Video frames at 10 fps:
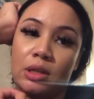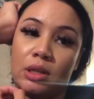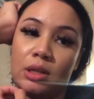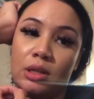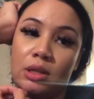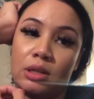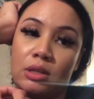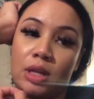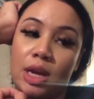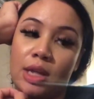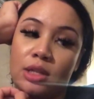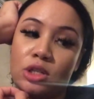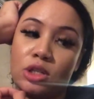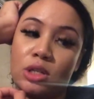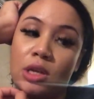And yeah,
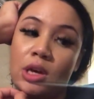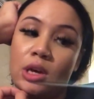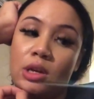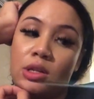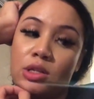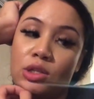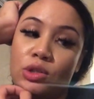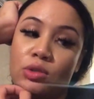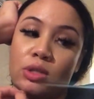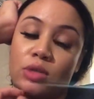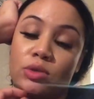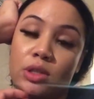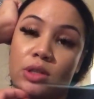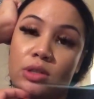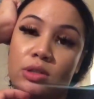that's
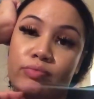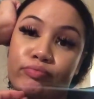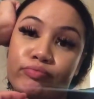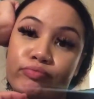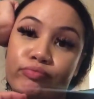really all.